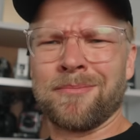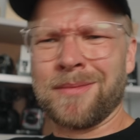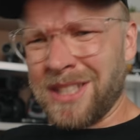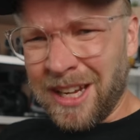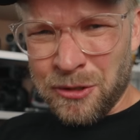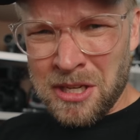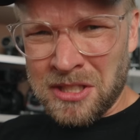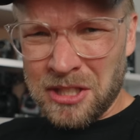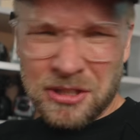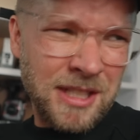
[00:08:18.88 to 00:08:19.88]
Is that a
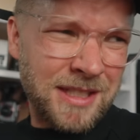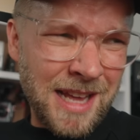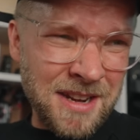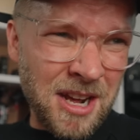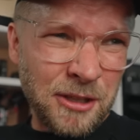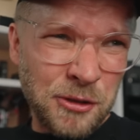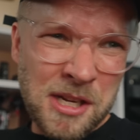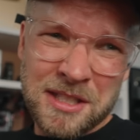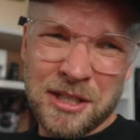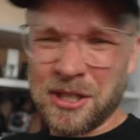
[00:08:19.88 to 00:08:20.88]
transition? Is that not a
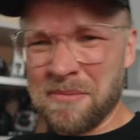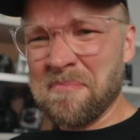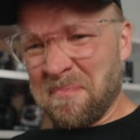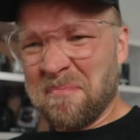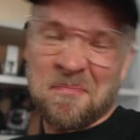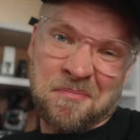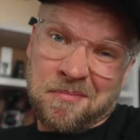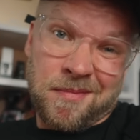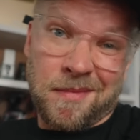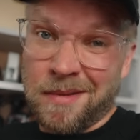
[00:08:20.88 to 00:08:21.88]
transition?
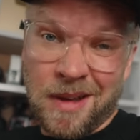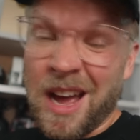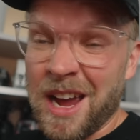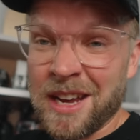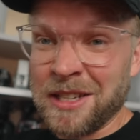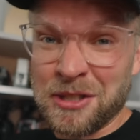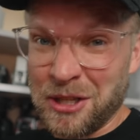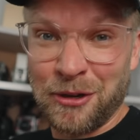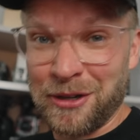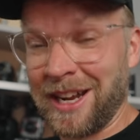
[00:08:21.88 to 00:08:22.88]
I
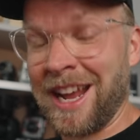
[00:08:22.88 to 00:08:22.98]
consider it a